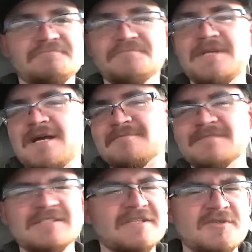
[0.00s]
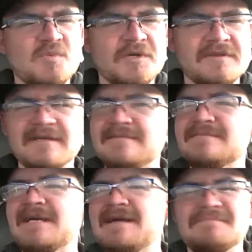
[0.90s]
yeah, it's a weird thing.
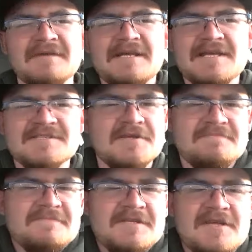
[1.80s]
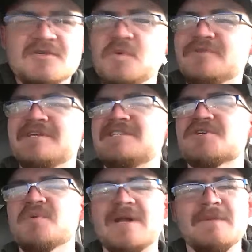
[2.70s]
I guess it's a weird thing.
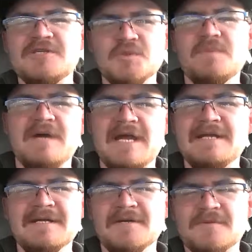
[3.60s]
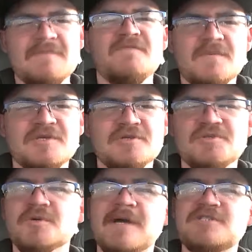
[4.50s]
So when I'm like when I'm filming
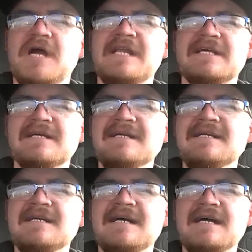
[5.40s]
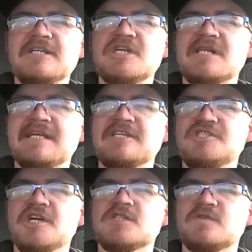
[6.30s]
YouTube, I try to like
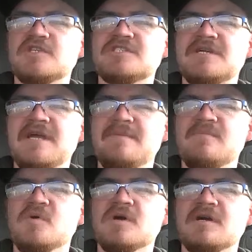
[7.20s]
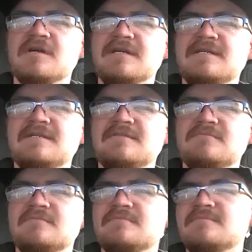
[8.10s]
adjust for just a more
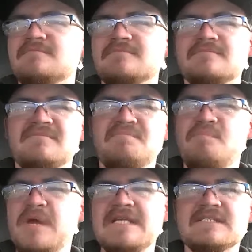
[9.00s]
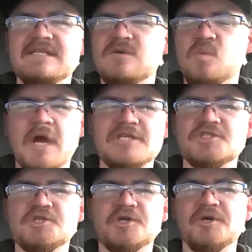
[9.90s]
basic
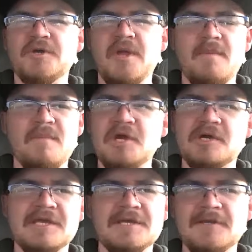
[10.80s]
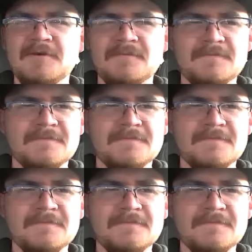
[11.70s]
Western American